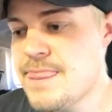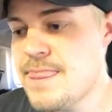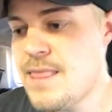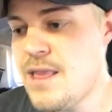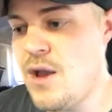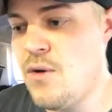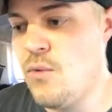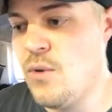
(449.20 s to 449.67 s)

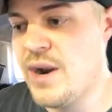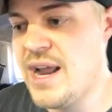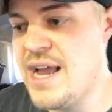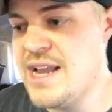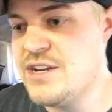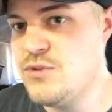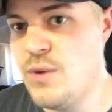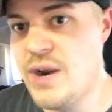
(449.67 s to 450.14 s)
What
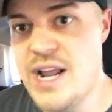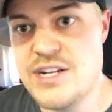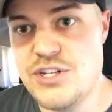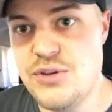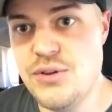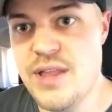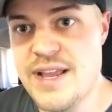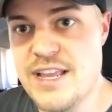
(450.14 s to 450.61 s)
I
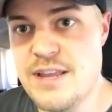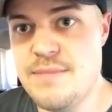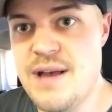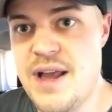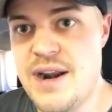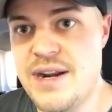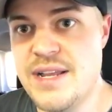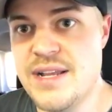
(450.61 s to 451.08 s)
do like
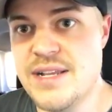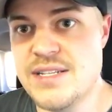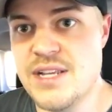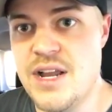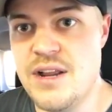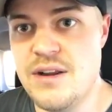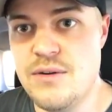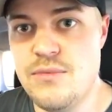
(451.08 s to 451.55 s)
about it is
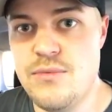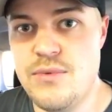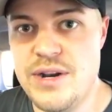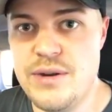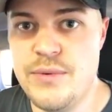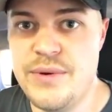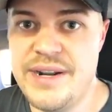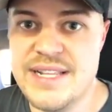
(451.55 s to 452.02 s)

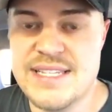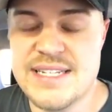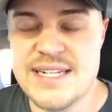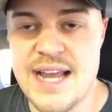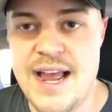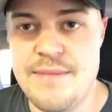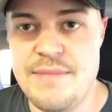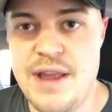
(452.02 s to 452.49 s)
when it's
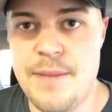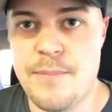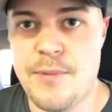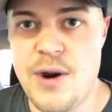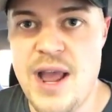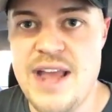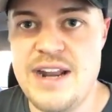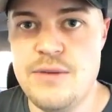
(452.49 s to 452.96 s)
timed up
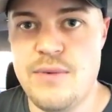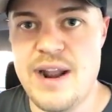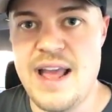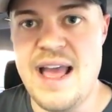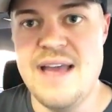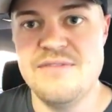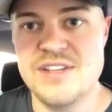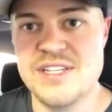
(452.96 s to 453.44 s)
right and when I
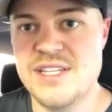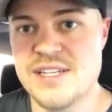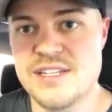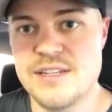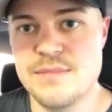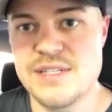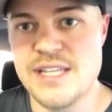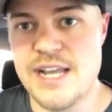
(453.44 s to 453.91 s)
have the
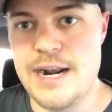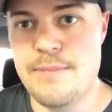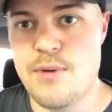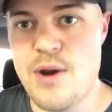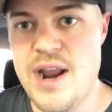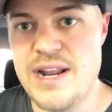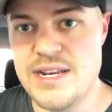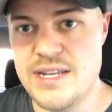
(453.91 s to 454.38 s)
system set up
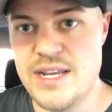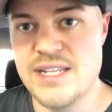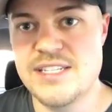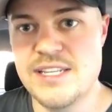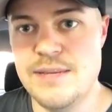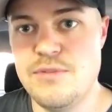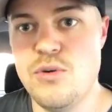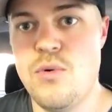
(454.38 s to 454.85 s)
right, it does
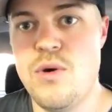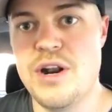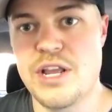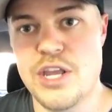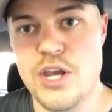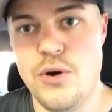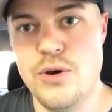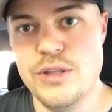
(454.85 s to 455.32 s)
seem to want to
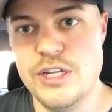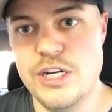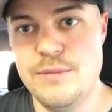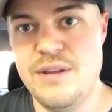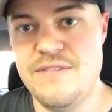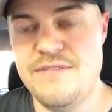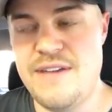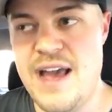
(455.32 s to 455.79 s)
go a little
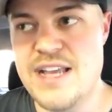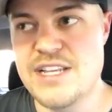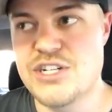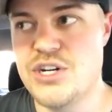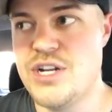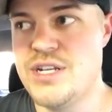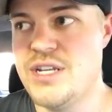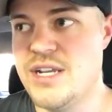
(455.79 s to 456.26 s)
bit
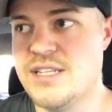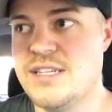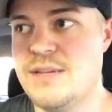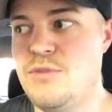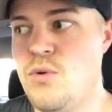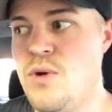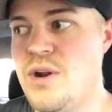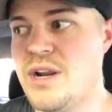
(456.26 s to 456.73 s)
faster. It does
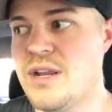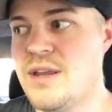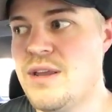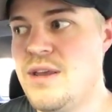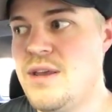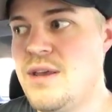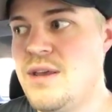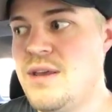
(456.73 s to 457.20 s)
seem to want to,
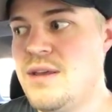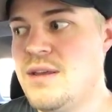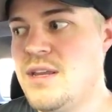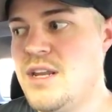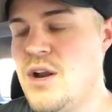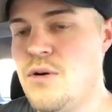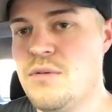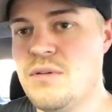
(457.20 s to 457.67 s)

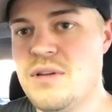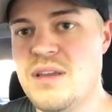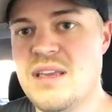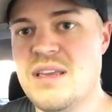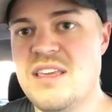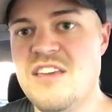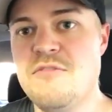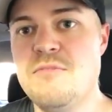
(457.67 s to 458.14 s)
you know,
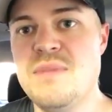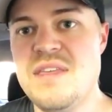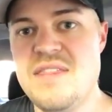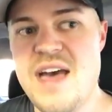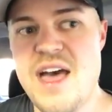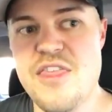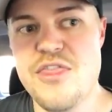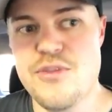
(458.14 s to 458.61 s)
give me
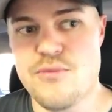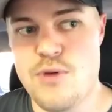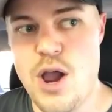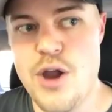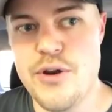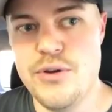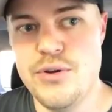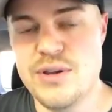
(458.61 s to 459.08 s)
that
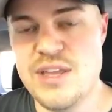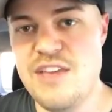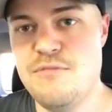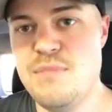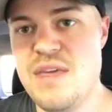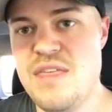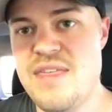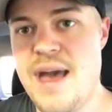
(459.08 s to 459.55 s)
throttle, give
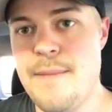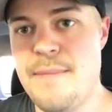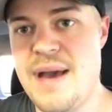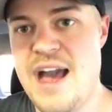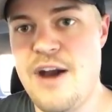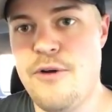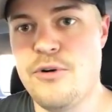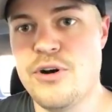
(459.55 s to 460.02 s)
me that
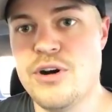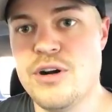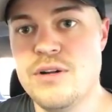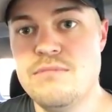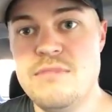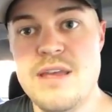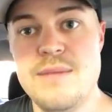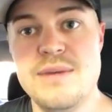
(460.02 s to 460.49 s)
power
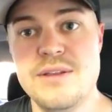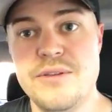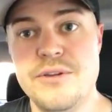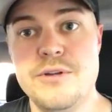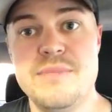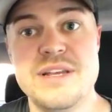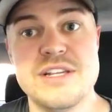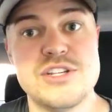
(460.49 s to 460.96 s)
maybe a
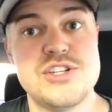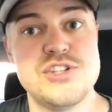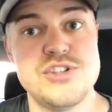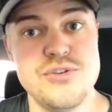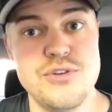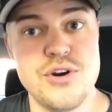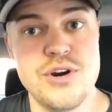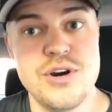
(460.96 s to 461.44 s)
little bit
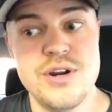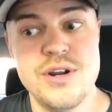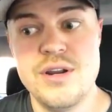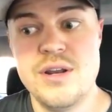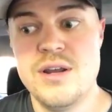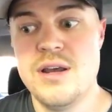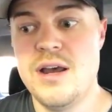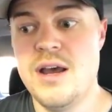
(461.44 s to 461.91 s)
sooner.
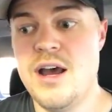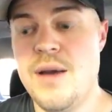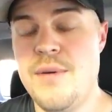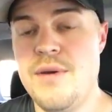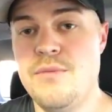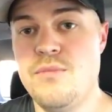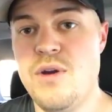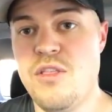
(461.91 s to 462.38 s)

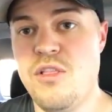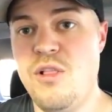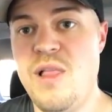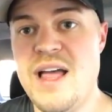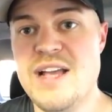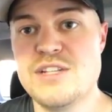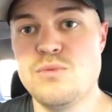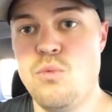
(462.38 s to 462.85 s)
And with
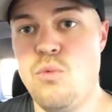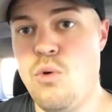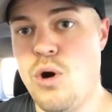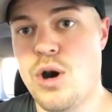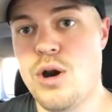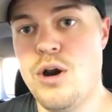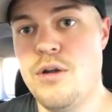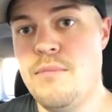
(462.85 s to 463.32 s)
less
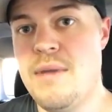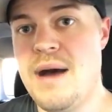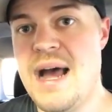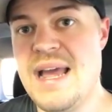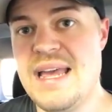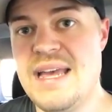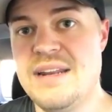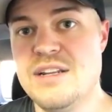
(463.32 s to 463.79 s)
work on
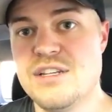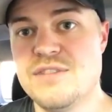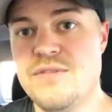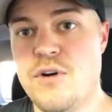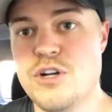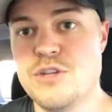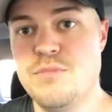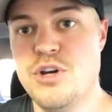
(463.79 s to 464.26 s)
my end as
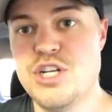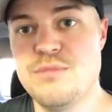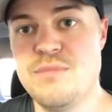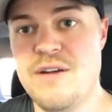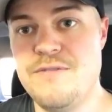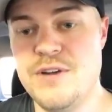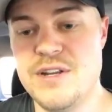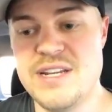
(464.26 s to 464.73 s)
far as pushing
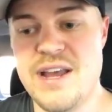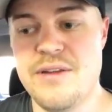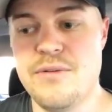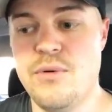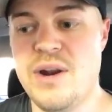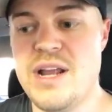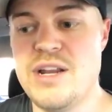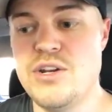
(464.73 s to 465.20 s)
my foot
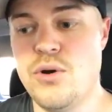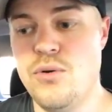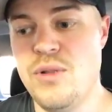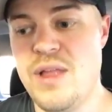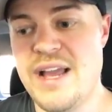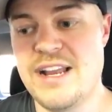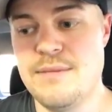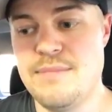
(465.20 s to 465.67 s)
down. What I don't
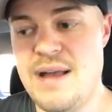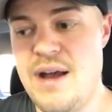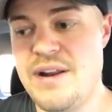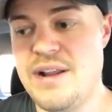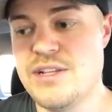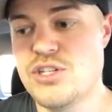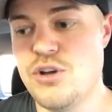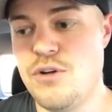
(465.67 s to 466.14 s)
like about
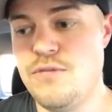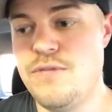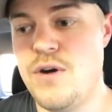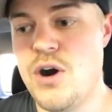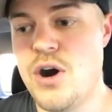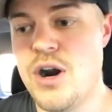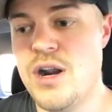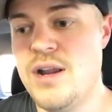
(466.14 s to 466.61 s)
it so
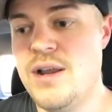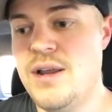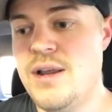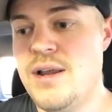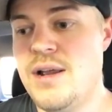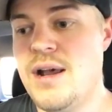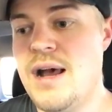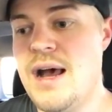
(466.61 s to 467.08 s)
far
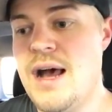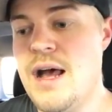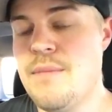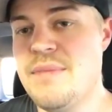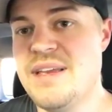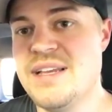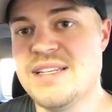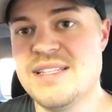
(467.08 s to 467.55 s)

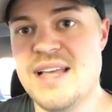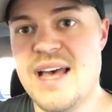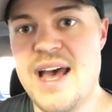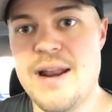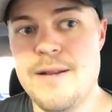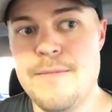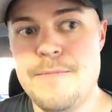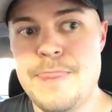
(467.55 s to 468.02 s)
is
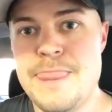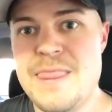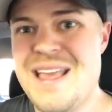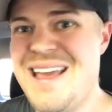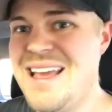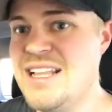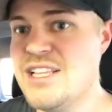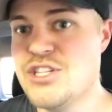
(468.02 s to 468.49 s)
that
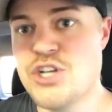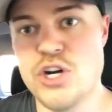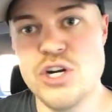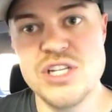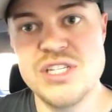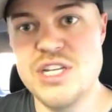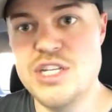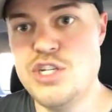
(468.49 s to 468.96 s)
in
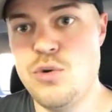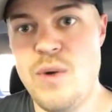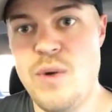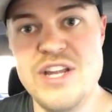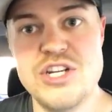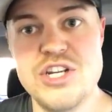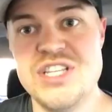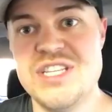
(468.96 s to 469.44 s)
certain
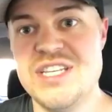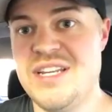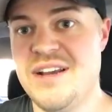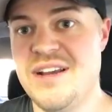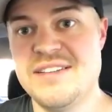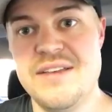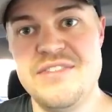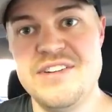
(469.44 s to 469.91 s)
situations it
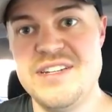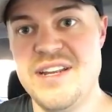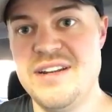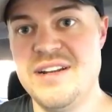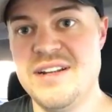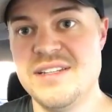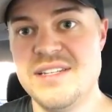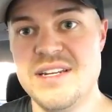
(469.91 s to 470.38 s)
does have a
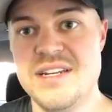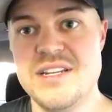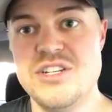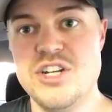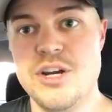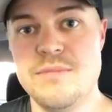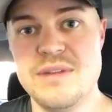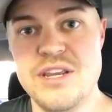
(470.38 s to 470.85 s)
tendency to
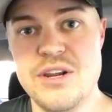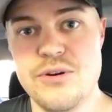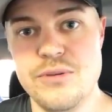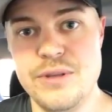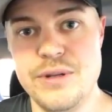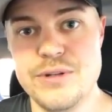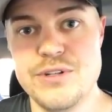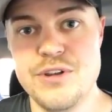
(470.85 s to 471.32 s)
jump gear a
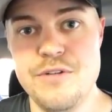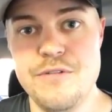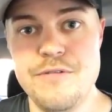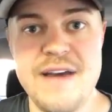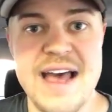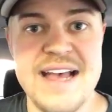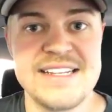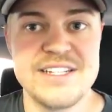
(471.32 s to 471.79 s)
little too
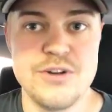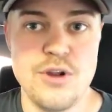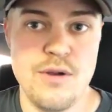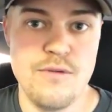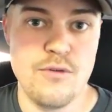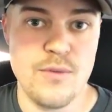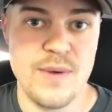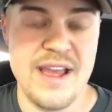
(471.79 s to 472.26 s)
fast and
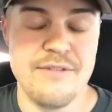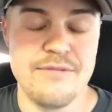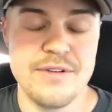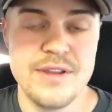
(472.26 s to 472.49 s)
over rev,